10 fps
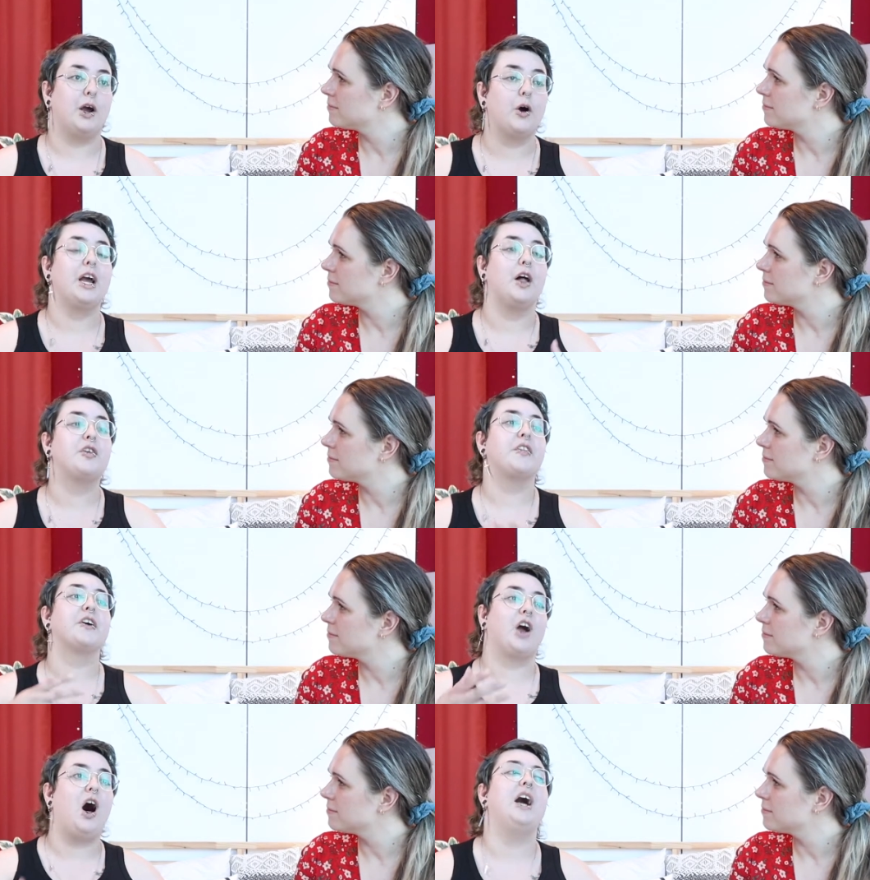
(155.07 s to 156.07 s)
Speaker 1: uh, under the
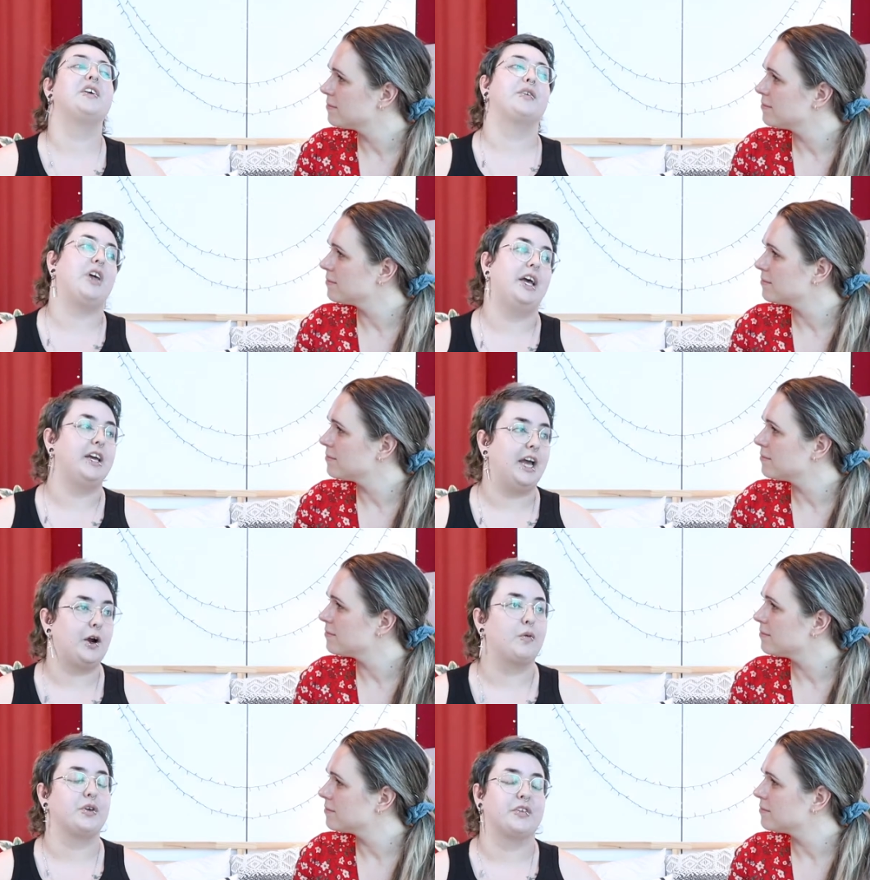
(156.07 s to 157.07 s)
guise of taking
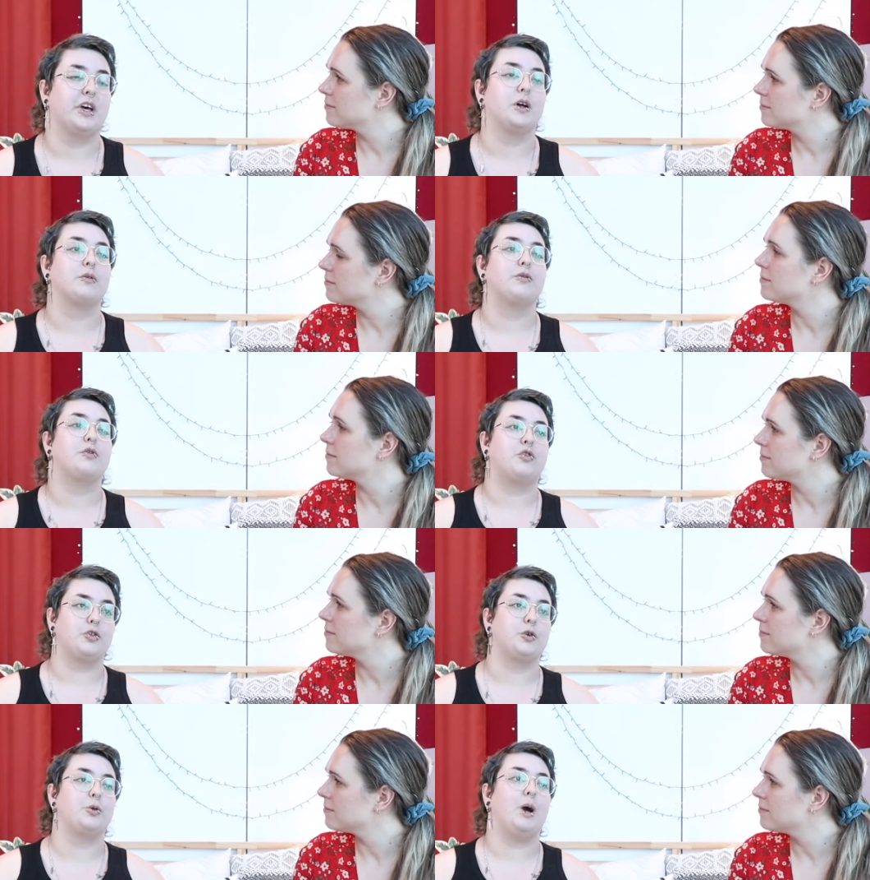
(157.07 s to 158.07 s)
care of yourself,
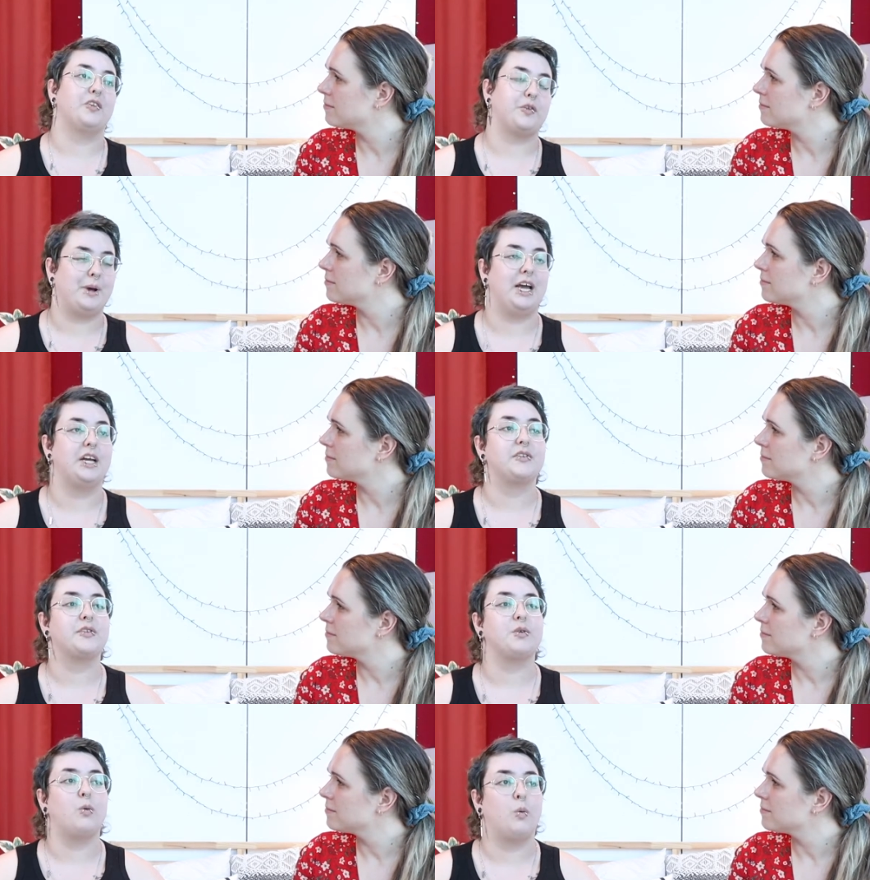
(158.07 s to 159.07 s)
to a
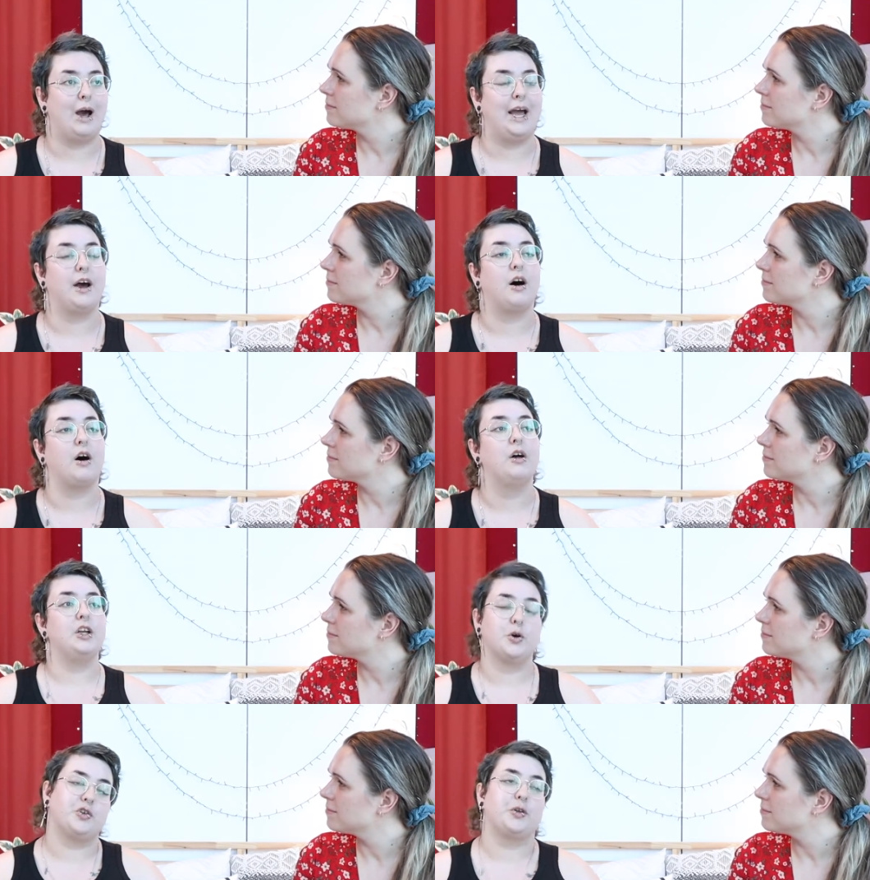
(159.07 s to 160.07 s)
space where
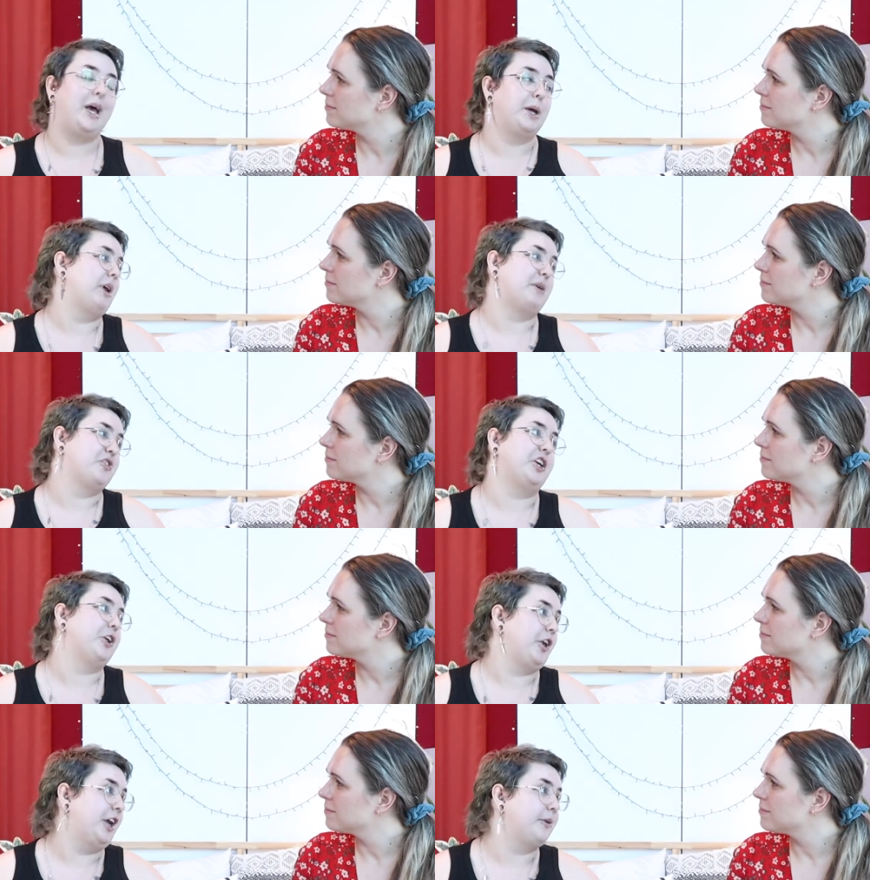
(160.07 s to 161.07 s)
you're just
Speaker 2: paying money for shit you
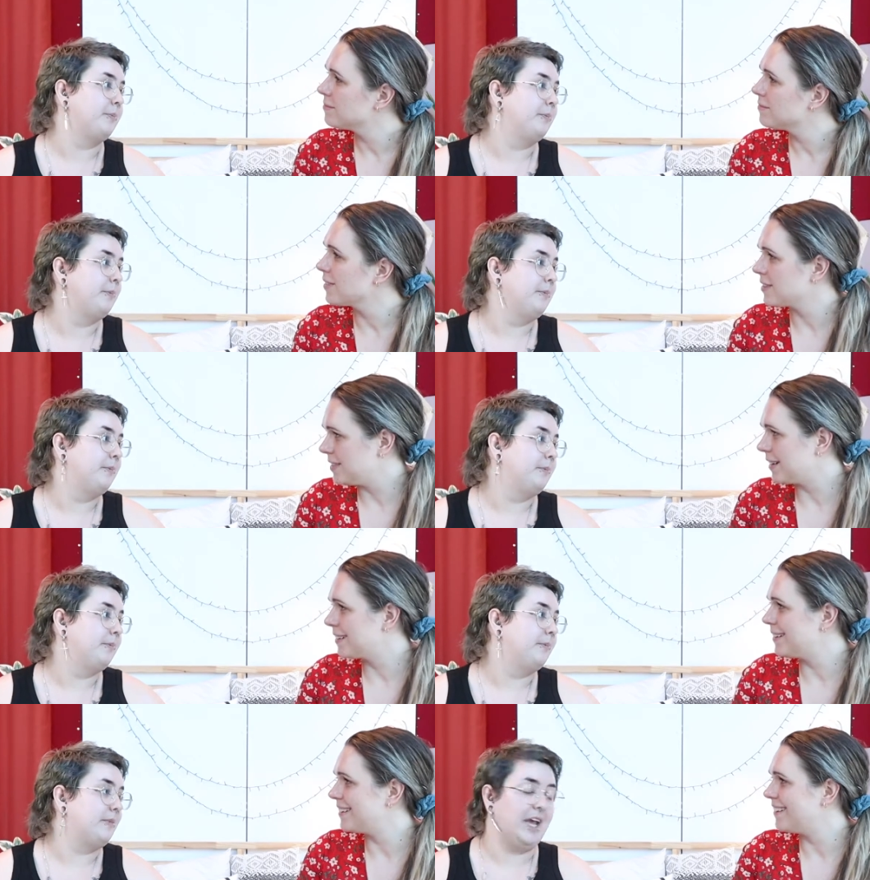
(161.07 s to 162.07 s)
don't need.
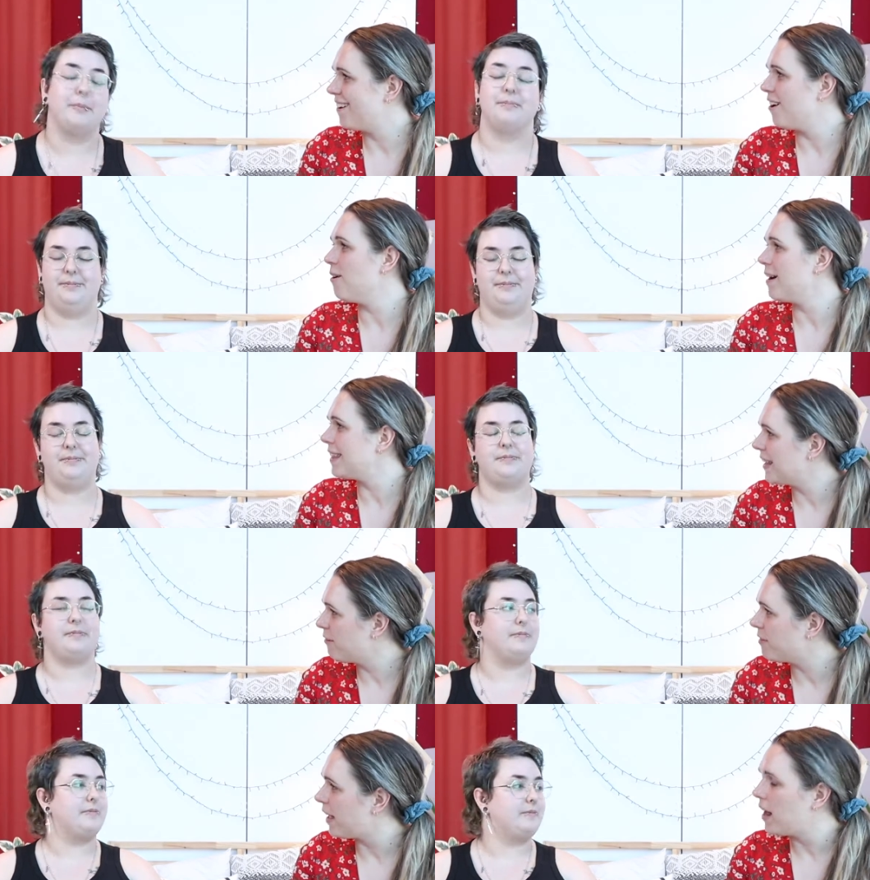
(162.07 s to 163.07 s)
Exactly. Yeah. Oh, I
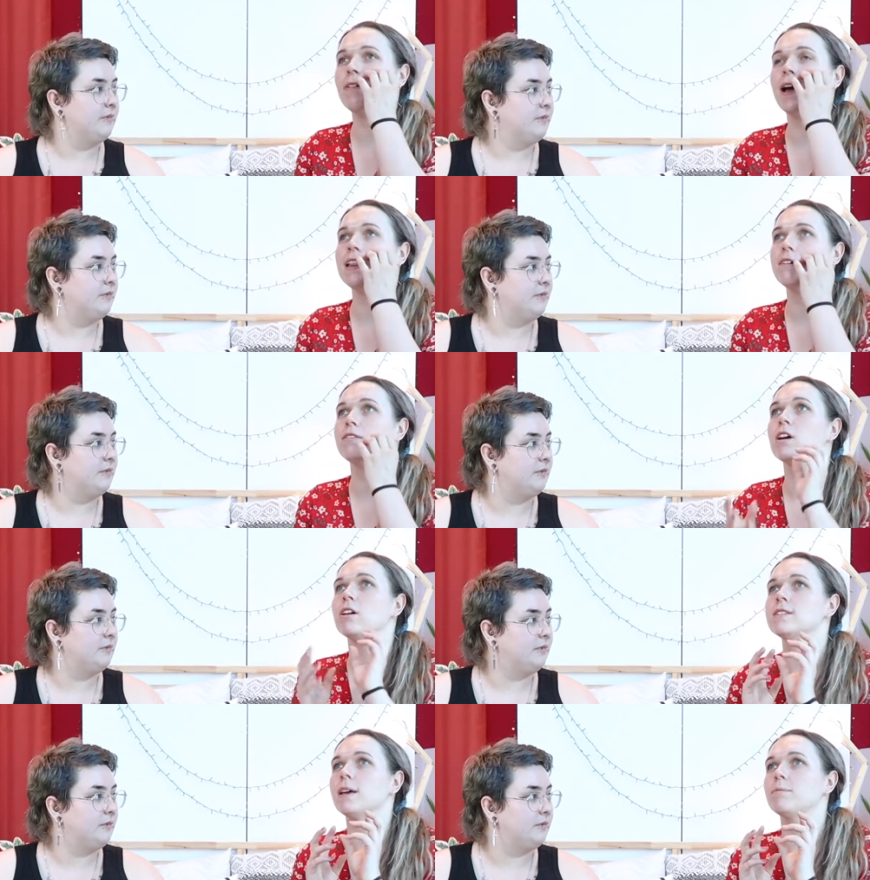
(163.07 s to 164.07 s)
love that. I love the
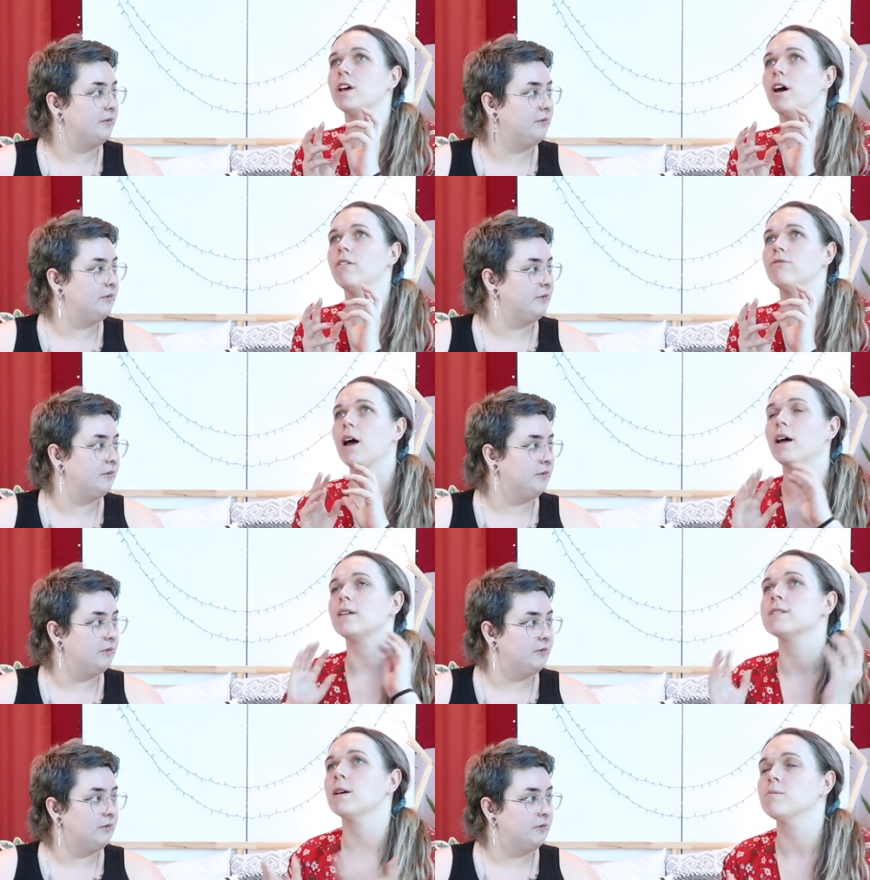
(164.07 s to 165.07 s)
concept of
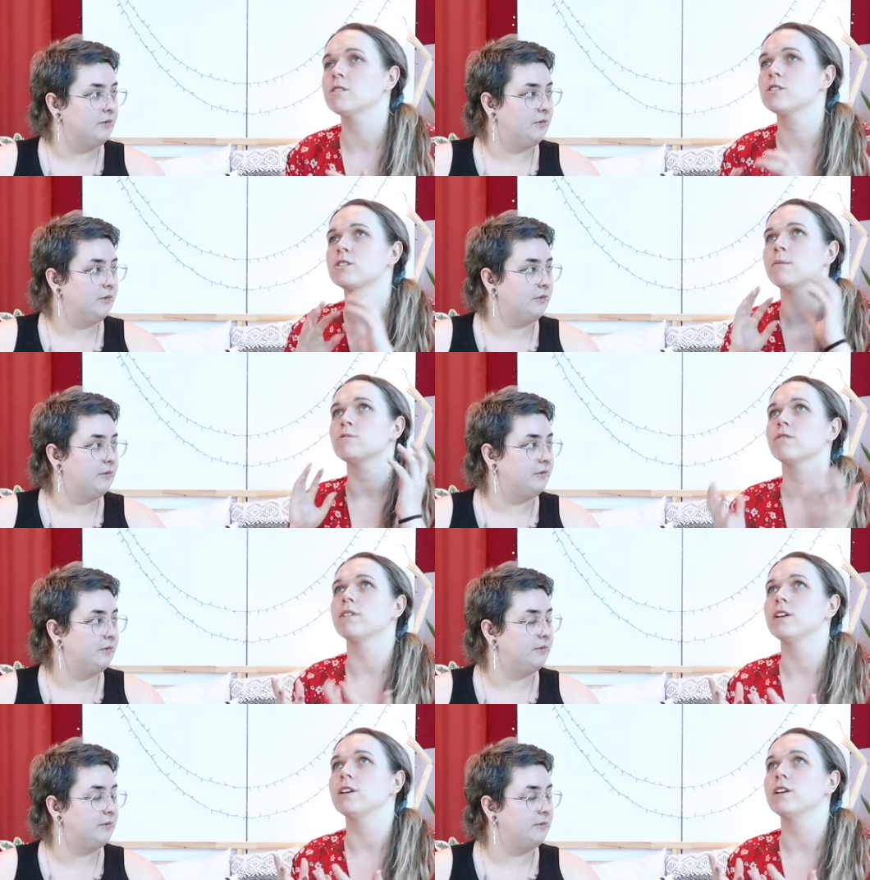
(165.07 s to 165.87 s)
uh, some some sort of